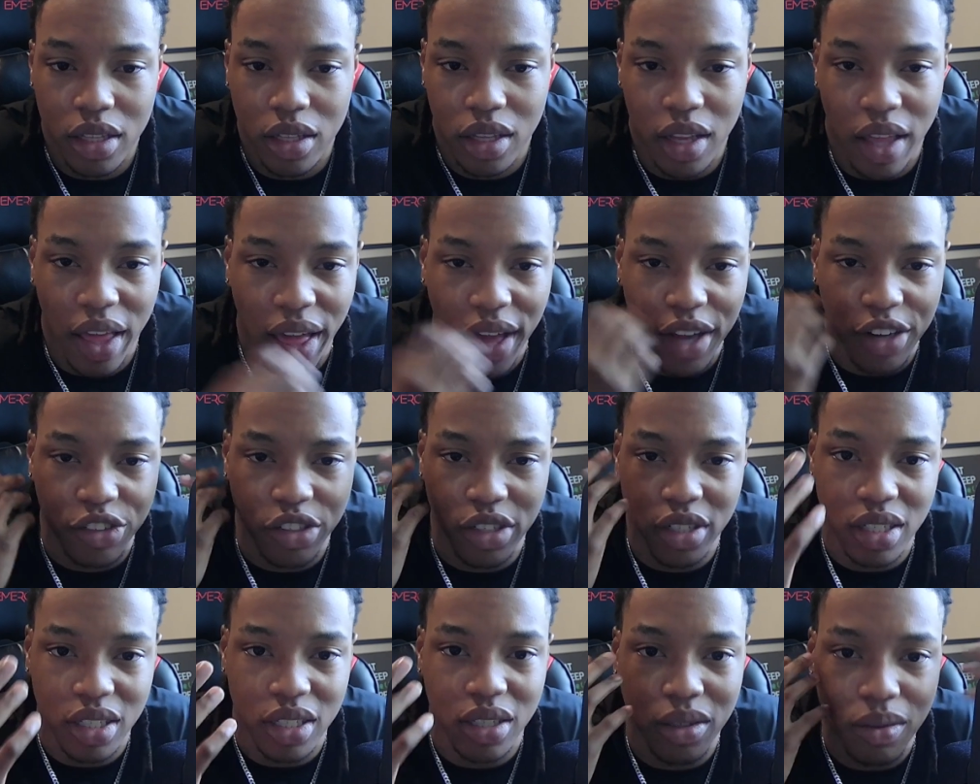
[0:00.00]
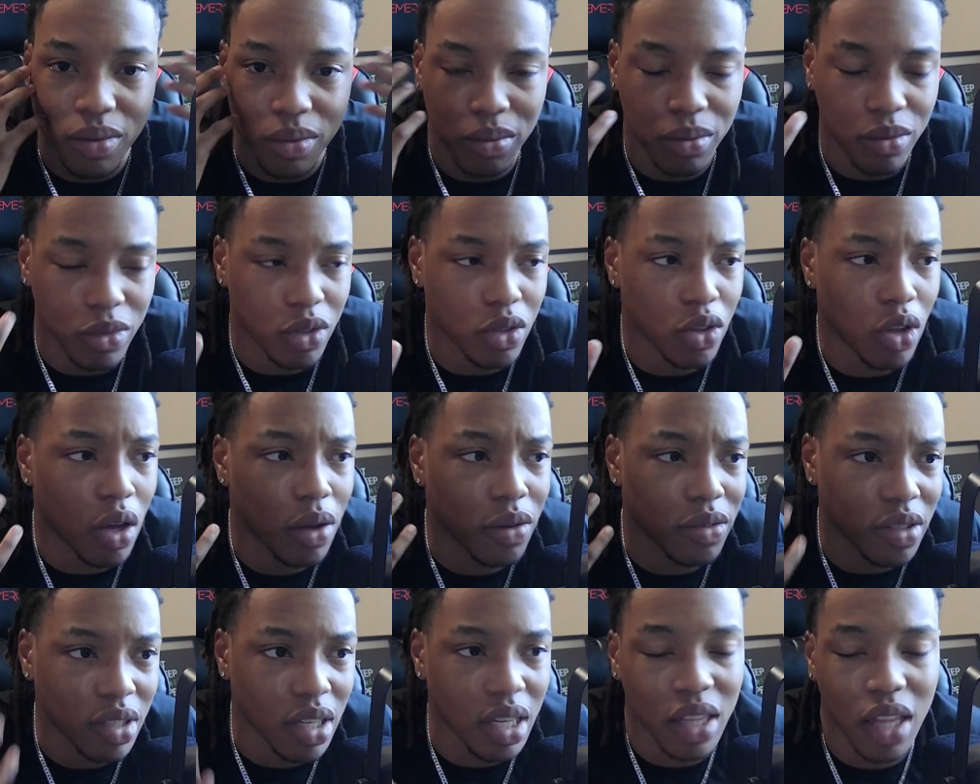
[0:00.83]
actually you know what
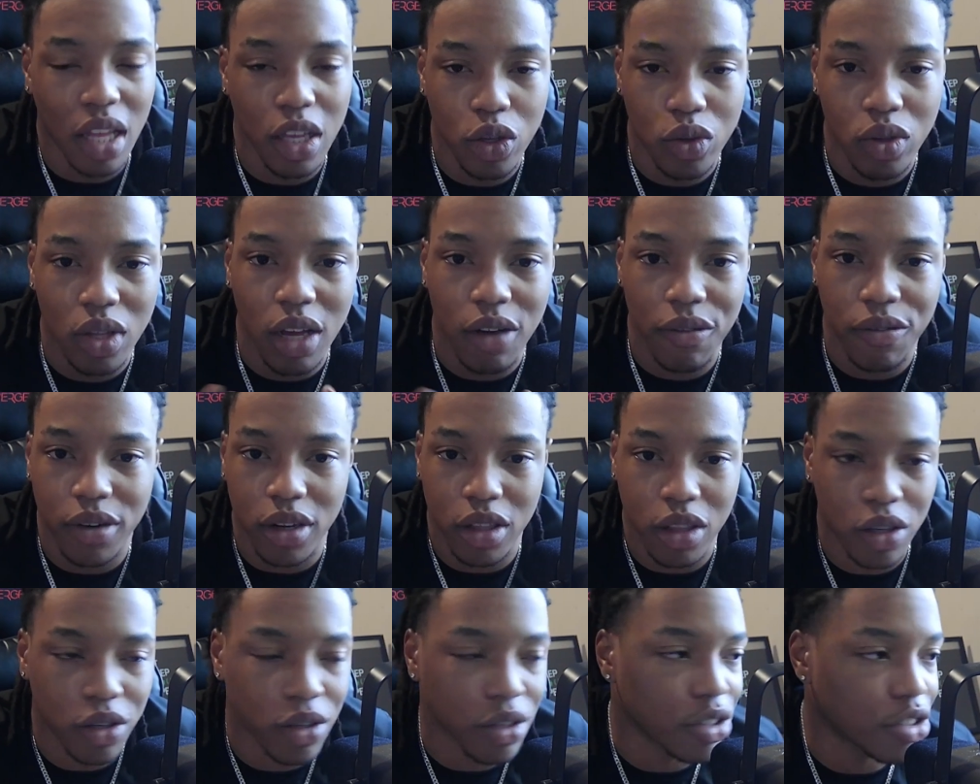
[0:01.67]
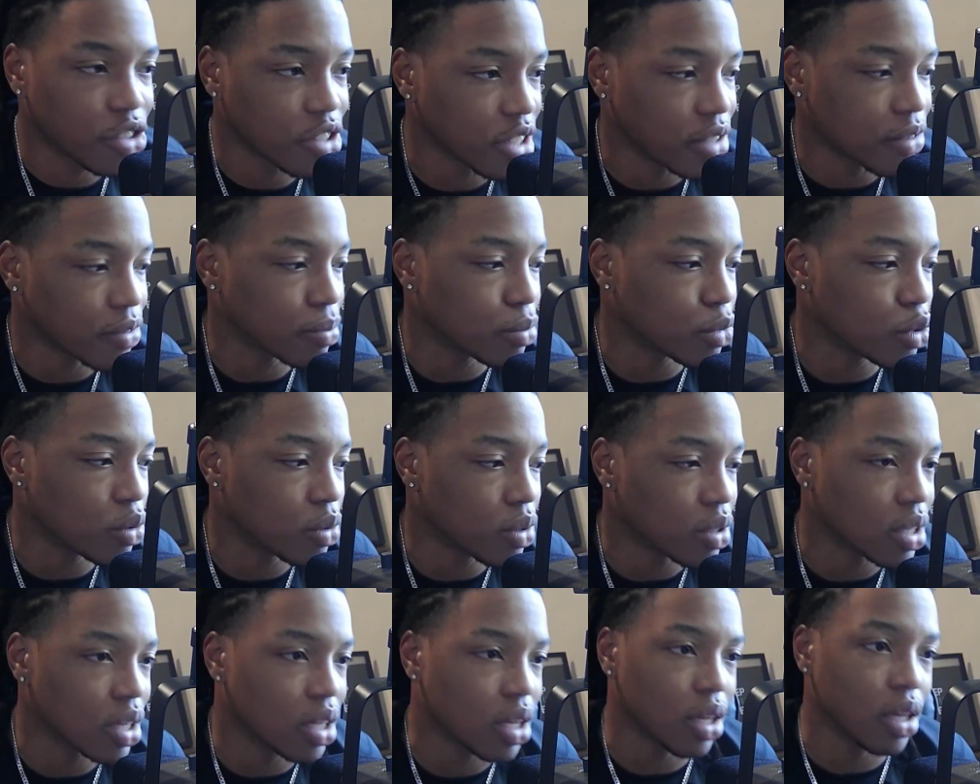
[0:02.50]
I'm saying? Like, you're not gonna learn shit from
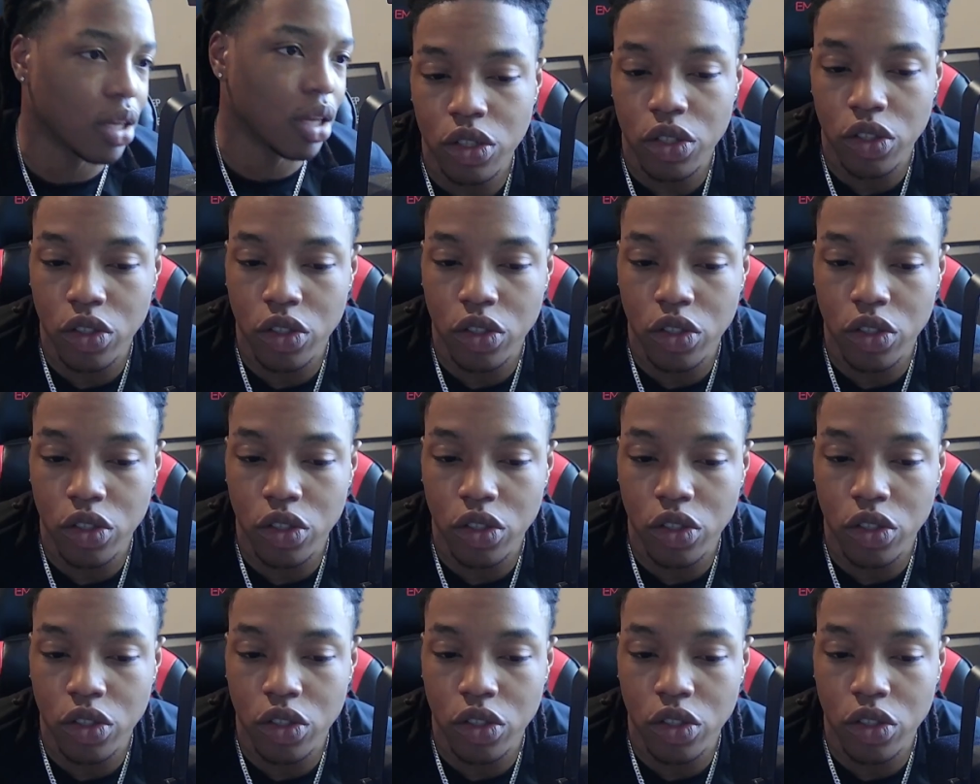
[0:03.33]
doing that.